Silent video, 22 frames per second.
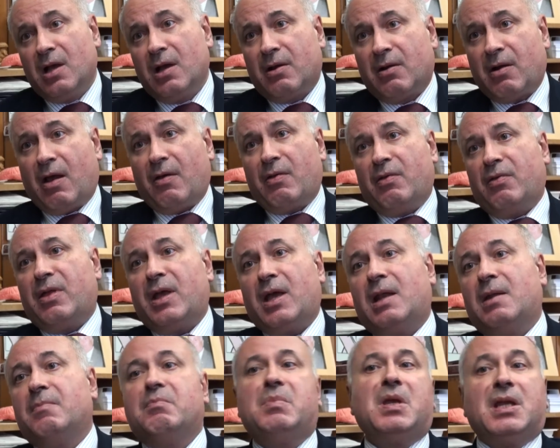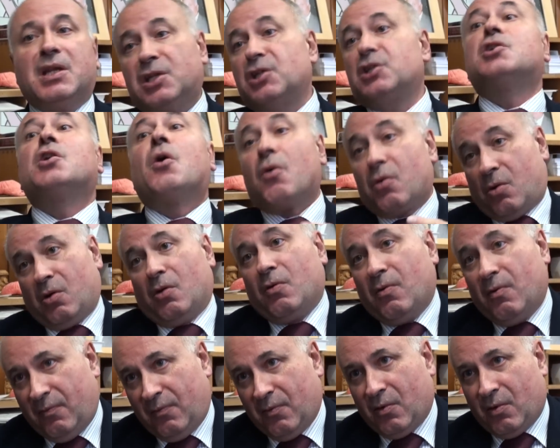rather than being
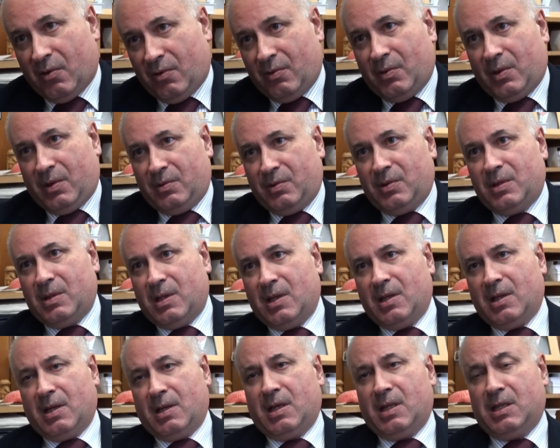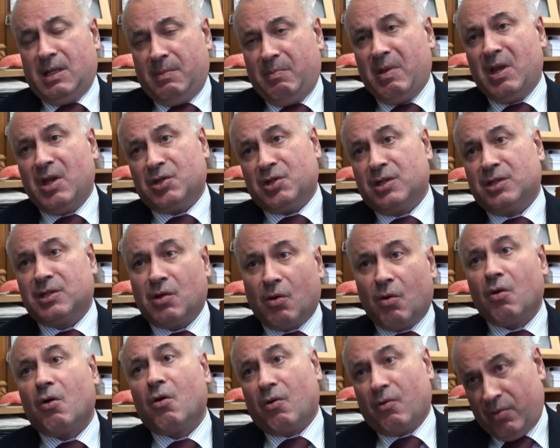sorrow for the patients
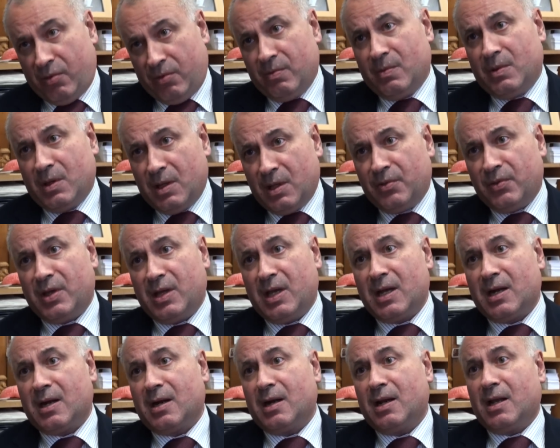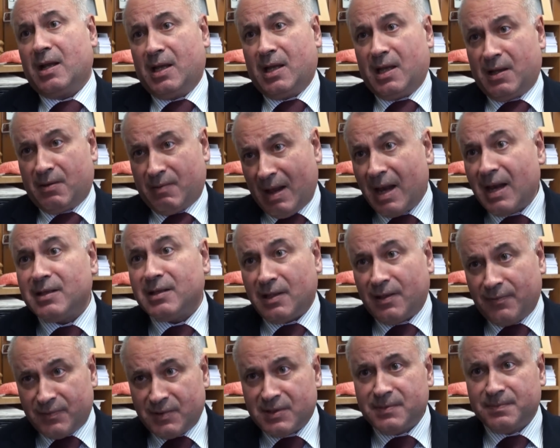or their
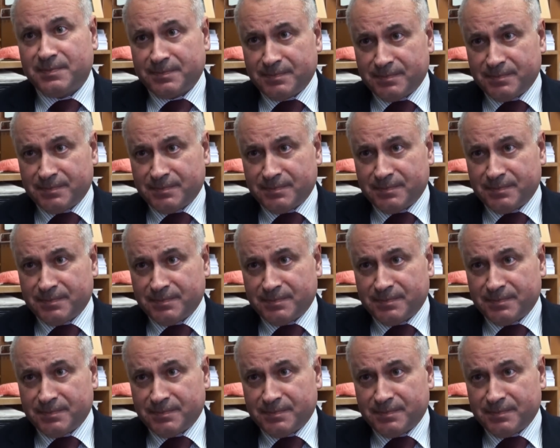relatives.